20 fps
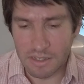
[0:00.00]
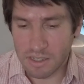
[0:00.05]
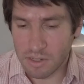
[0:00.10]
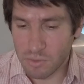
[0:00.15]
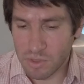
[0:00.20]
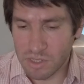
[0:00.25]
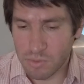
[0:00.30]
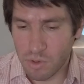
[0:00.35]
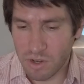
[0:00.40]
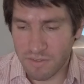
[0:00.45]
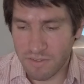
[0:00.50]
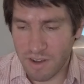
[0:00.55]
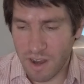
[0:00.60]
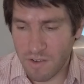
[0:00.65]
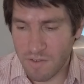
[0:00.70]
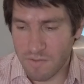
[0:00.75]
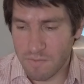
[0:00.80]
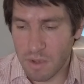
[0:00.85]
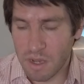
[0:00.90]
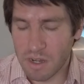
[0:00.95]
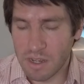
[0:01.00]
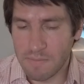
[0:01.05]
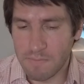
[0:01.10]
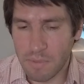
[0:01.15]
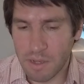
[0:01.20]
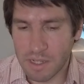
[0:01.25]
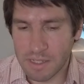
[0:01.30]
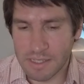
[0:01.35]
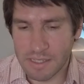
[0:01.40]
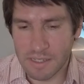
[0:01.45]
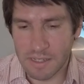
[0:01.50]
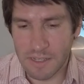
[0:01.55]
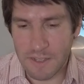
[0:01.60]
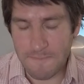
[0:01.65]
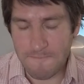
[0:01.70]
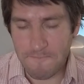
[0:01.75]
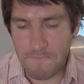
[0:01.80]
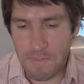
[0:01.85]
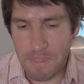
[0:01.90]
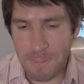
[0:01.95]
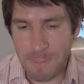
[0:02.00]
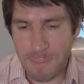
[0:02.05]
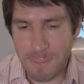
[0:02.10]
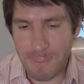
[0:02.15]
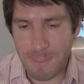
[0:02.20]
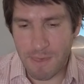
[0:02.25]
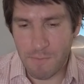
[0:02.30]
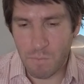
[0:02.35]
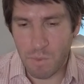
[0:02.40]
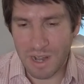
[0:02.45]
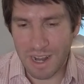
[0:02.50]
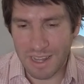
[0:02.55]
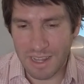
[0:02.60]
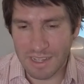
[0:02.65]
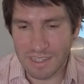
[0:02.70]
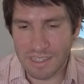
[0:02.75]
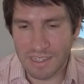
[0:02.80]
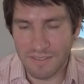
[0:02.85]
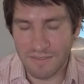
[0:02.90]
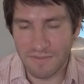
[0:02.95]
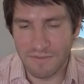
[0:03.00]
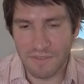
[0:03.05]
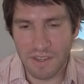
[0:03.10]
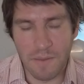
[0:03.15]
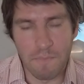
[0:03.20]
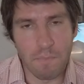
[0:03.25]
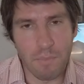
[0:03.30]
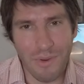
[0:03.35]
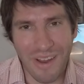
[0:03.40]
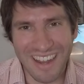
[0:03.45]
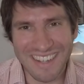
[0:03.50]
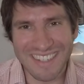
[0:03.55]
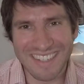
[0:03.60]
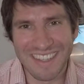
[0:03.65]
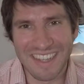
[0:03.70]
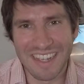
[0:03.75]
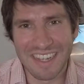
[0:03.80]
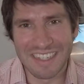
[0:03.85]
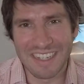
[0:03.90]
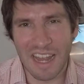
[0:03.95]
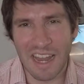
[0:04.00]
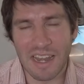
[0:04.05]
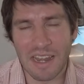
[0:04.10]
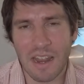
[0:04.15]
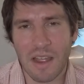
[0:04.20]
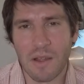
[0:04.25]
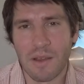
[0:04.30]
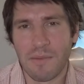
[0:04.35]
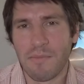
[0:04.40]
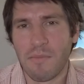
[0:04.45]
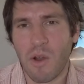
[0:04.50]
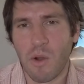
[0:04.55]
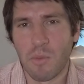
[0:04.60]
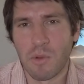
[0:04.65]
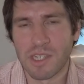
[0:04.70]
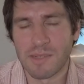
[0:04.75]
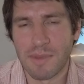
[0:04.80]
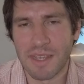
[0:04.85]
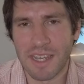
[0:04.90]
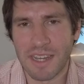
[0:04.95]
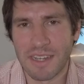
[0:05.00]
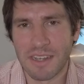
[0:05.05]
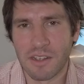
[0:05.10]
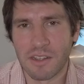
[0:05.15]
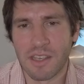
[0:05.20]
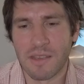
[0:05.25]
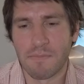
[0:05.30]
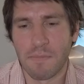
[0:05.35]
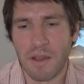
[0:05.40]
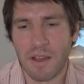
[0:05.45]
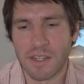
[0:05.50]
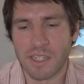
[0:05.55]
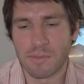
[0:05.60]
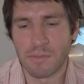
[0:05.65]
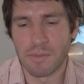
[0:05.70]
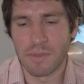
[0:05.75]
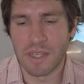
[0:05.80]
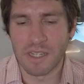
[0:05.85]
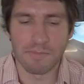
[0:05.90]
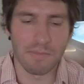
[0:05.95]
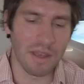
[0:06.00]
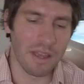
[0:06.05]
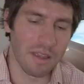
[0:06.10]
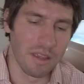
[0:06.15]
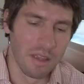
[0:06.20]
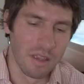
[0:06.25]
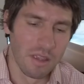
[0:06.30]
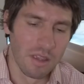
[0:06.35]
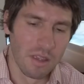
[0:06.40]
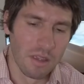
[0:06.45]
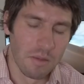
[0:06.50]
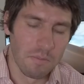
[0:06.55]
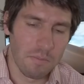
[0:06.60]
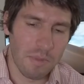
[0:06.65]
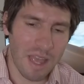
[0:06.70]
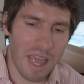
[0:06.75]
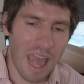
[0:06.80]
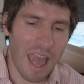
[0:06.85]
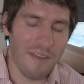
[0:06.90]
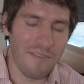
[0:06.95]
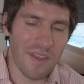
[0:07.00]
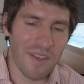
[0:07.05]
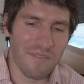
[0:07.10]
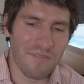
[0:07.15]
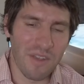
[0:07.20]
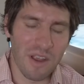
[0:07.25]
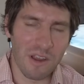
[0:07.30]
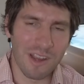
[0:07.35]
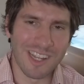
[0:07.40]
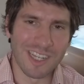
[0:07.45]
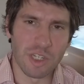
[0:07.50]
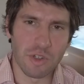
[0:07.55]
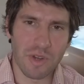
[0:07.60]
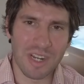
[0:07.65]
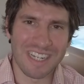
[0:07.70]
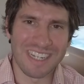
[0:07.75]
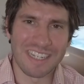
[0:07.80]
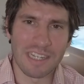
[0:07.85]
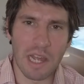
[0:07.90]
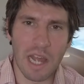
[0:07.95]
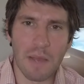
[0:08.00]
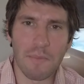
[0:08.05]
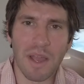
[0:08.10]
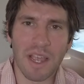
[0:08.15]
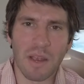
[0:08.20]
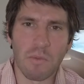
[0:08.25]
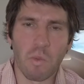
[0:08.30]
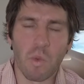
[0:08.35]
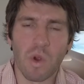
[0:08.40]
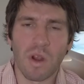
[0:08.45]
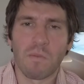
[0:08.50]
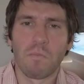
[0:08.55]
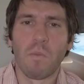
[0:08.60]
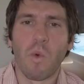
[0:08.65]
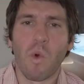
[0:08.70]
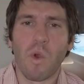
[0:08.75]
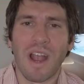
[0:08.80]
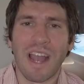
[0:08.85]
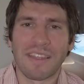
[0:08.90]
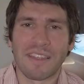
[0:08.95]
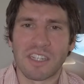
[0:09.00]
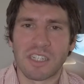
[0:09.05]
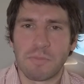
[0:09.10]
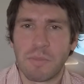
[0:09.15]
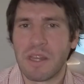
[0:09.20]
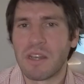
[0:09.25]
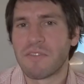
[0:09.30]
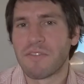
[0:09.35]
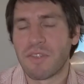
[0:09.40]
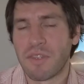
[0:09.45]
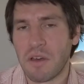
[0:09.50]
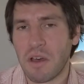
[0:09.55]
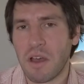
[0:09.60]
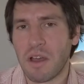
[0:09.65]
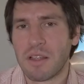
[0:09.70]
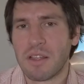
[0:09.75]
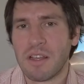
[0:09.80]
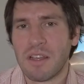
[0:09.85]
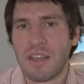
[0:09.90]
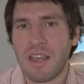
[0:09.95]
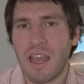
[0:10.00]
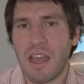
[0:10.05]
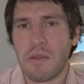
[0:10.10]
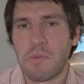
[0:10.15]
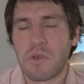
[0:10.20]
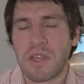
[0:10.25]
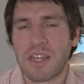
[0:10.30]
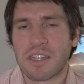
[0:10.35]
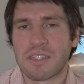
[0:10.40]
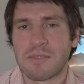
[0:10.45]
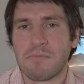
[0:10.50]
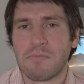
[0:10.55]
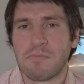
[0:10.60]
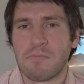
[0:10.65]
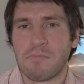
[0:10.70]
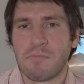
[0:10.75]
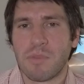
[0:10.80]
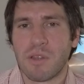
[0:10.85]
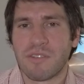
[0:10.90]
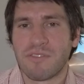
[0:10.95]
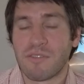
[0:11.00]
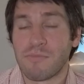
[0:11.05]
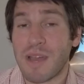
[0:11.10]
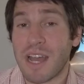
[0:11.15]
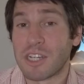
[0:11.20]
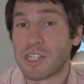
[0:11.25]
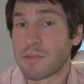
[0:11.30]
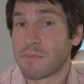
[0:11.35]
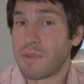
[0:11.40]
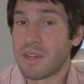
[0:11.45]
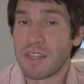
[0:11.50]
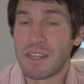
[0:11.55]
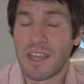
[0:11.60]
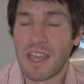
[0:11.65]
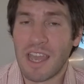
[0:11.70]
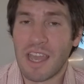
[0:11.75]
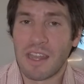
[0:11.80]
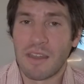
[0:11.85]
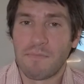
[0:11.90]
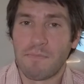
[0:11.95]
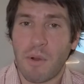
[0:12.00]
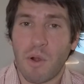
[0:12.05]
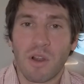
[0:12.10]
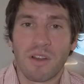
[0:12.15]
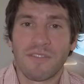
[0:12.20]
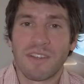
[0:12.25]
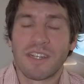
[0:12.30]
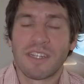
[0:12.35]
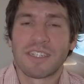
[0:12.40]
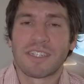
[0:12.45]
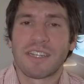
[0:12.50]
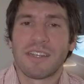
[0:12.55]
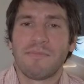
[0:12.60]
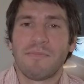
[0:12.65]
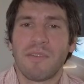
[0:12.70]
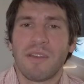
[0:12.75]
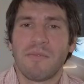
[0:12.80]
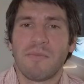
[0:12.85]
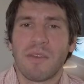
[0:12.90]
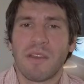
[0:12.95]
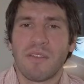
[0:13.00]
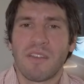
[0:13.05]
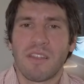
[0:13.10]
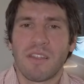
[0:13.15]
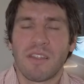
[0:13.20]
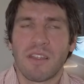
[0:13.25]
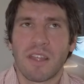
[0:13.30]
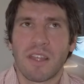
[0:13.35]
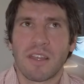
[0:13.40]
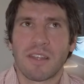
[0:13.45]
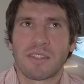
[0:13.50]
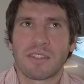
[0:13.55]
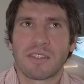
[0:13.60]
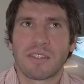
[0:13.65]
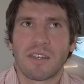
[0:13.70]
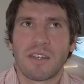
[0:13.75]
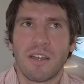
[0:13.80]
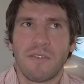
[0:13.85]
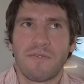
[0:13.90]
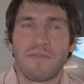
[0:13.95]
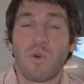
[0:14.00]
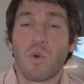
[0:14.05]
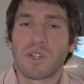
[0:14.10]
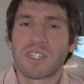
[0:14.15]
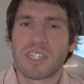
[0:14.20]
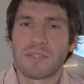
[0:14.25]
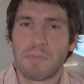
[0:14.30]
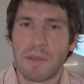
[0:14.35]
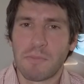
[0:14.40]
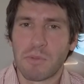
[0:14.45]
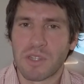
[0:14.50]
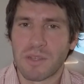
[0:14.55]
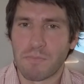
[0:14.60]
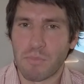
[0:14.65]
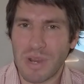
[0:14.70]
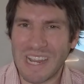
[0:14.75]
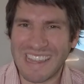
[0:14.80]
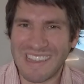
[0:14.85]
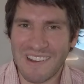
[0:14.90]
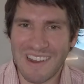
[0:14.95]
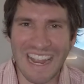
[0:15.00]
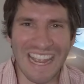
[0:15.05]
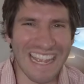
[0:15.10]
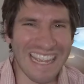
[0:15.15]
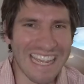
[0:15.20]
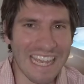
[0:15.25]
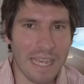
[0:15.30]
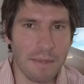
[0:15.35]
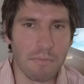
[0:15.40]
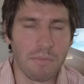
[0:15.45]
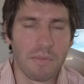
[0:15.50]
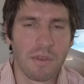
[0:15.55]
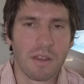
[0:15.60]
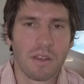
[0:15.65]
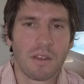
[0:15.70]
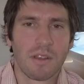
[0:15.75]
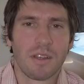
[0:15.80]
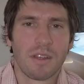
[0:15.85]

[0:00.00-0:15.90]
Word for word: There's always work for everybody, but um, but I like to compress things and, and almost make it nearly impossible because by by having very constricted time, I can work more at the speed of thought and we get some beautiful magic. But and part of it is it it, it, it uh, forces people to bring their A game